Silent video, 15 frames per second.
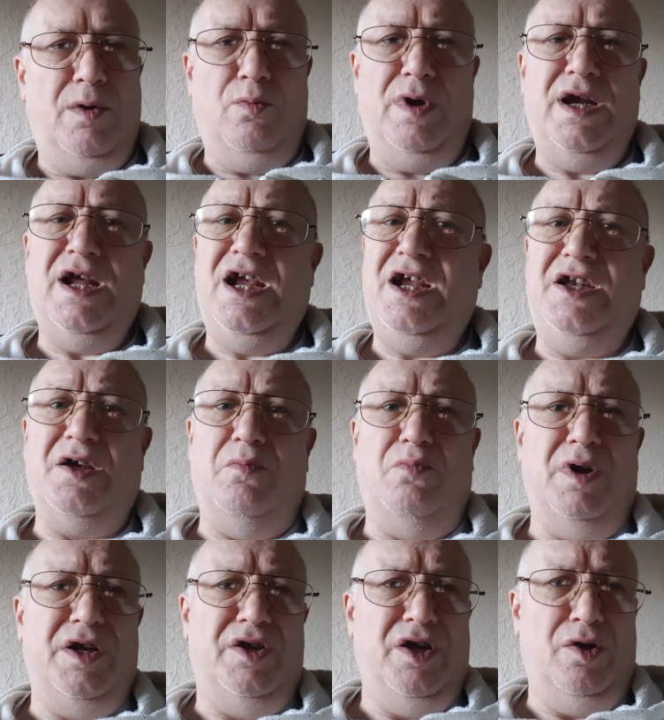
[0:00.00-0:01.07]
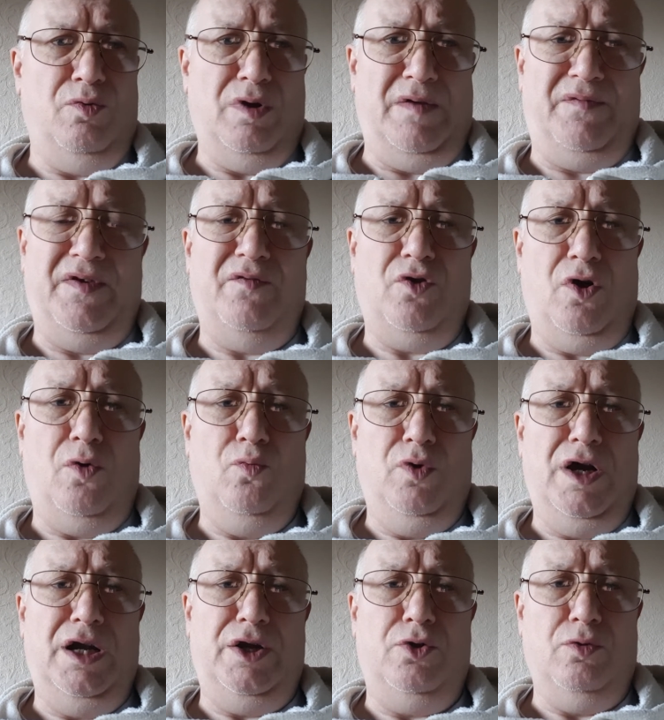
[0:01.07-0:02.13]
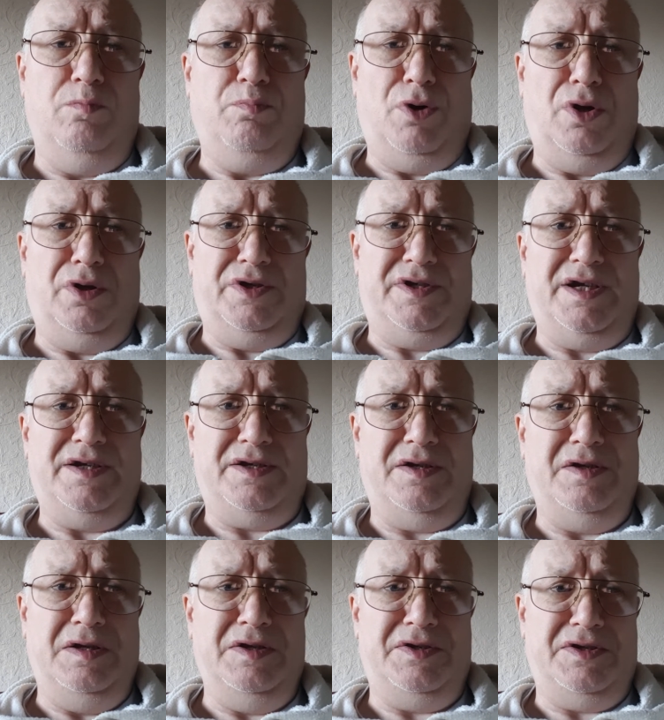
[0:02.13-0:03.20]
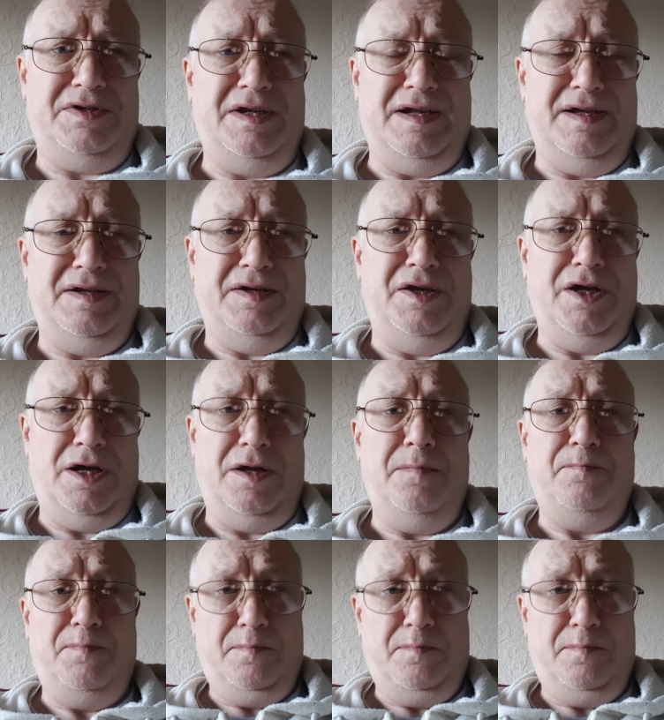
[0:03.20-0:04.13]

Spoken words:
We need them. We do. If you've got really good policies, just, yeah.